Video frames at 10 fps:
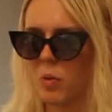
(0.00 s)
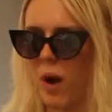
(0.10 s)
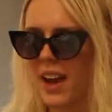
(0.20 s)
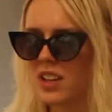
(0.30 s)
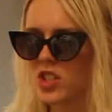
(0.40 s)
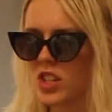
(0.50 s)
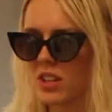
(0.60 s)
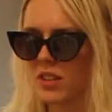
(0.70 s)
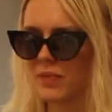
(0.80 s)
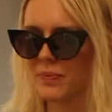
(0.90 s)
Why is
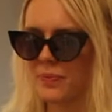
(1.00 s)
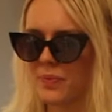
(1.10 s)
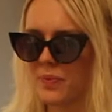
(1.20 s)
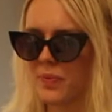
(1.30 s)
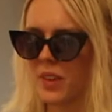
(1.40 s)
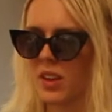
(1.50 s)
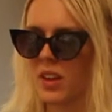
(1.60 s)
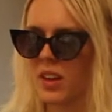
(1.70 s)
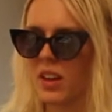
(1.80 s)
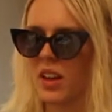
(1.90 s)
she?
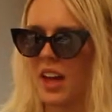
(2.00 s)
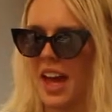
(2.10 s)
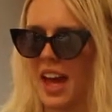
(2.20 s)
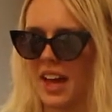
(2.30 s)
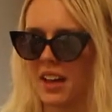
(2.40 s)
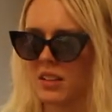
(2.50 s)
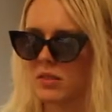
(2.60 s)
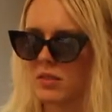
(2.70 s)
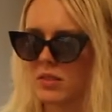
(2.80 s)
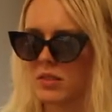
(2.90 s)
Hey.
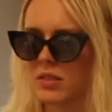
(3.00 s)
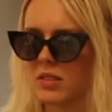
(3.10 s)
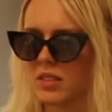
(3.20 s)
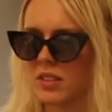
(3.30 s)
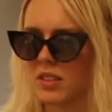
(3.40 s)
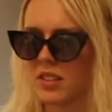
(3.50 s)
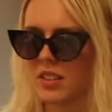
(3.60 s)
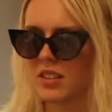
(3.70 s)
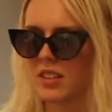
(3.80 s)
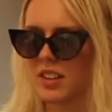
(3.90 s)
Oh,
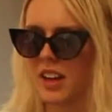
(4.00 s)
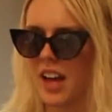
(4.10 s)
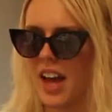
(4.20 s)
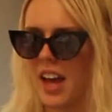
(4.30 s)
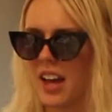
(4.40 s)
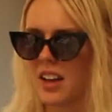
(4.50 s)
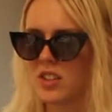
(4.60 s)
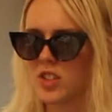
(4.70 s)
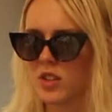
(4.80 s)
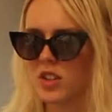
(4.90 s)
hey.
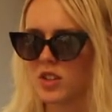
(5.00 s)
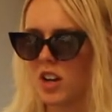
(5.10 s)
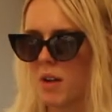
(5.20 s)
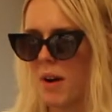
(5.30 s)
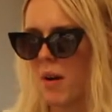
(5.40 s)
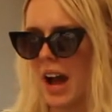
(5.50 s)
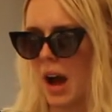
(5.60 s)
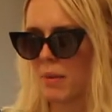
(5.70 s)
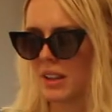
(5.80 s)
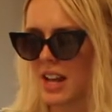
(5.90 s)
Hey, so did you hear about what
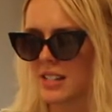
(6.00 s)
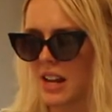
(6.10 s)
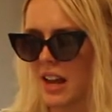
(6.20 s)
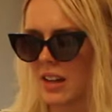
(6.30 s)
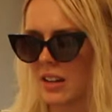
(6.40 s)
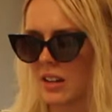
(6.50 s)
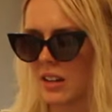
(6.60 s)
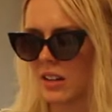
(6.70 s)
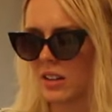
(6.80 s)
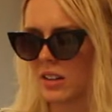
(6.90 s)
happened last night?
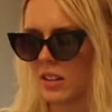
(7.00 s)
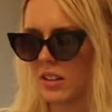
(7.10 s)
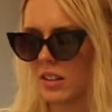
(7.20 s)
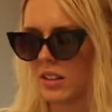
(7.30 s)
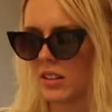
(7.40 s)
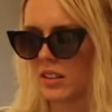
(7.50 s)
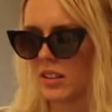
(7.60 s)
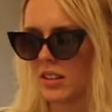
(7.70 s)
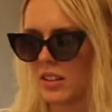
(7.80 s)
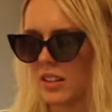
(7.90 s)

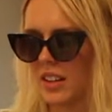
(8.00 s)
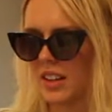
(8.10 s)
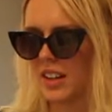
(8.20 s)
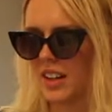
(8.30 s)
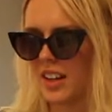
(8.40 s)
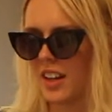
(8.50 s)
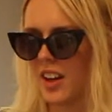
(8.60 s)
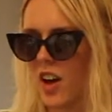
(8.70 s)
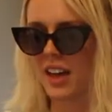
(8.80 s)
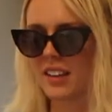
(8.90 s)
No, oh my gosh.
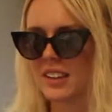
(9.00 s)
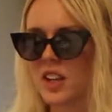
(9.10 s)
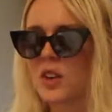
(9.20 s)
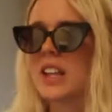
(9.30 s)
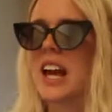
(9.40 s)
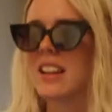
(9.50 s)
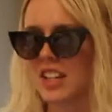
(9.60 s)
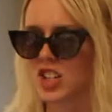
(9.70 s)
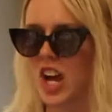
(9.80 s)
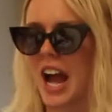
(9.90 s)
Hey, literally,
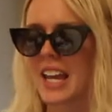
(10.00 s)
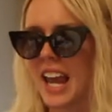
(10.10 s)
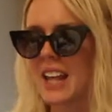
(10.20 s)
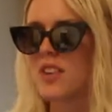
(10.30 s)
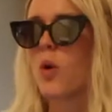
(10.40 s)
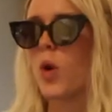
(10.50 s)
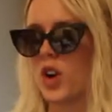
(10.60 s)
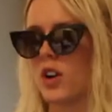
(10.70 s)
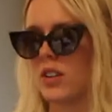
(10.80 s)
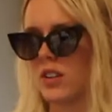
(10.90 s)
Alicia, I can't even
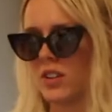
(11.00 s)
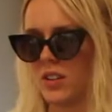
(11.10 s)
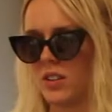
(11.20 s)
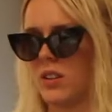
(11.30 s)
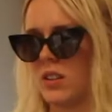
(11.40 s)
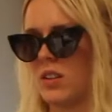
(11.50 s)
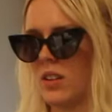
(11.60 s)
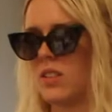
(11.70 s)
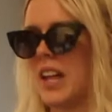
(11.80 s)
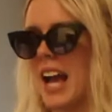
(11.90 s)
order.
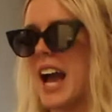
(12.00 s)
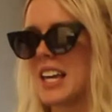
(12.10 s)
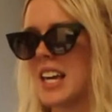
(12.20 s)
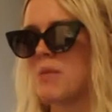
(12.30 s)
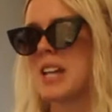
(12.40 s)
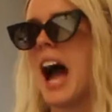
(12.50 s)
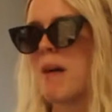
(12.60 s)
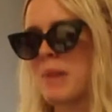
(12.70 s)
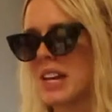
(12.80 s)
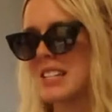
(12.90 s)
Like, I keep
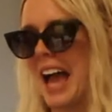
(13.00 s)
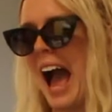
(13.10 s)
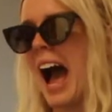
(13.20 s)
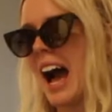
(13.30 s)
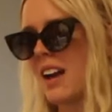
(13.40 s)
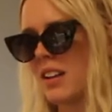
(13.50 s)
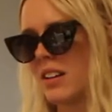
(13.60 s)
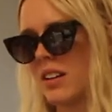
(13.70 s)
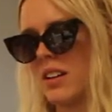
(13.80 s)
tapping to add,